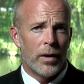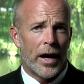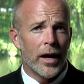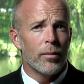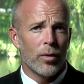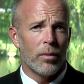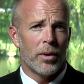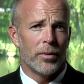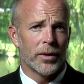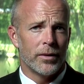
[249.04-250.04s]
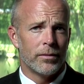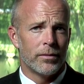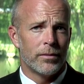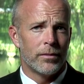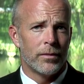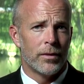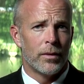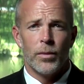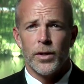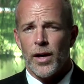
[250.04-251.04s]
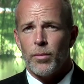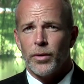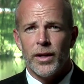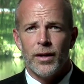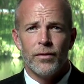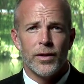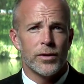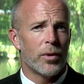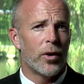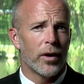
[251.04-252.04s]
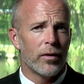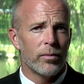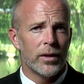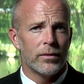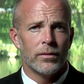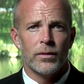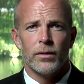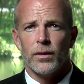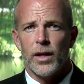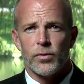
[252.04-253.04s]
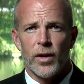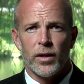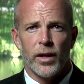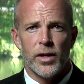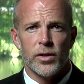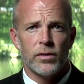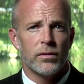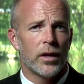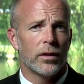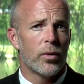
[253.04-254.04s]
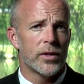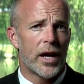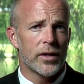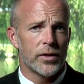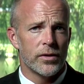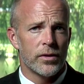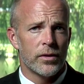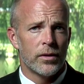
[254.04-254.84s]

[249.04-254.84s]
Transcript: I am a Republican because I believe in small government, less regulation, and lower taxes.